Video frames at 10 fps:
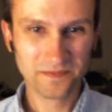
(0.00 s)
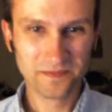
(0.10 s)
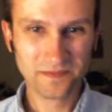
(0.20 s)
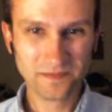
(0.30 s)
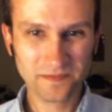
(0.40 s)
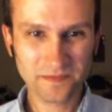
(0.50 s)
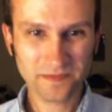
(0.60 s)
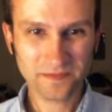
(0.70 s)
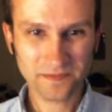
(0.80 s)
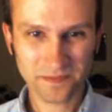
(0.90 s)

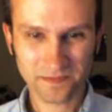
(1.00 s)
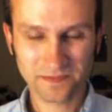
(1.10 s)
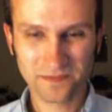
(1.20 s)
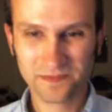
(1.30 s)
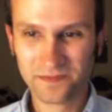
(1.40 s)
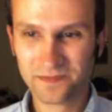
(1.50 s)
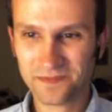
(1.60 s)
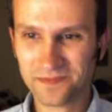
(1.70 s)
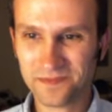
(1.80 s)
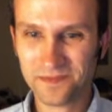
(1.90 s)

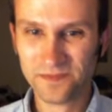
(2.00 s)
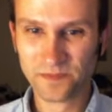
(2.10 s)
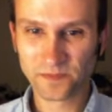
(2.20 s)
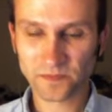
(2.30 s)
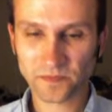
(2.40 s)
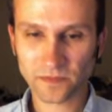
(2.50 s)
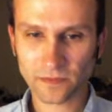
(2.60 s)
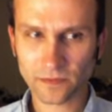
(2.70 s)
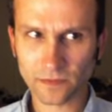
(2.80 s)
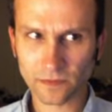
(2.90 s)

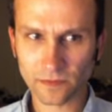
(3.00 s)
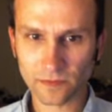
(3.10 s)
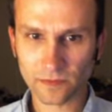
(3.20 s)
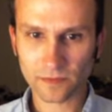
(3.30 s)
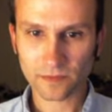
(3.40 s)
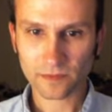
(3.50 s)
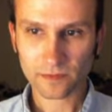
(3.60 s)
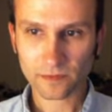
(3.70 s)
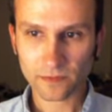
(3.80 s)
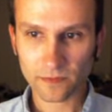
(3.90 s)

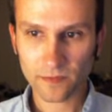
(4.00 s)
(silent)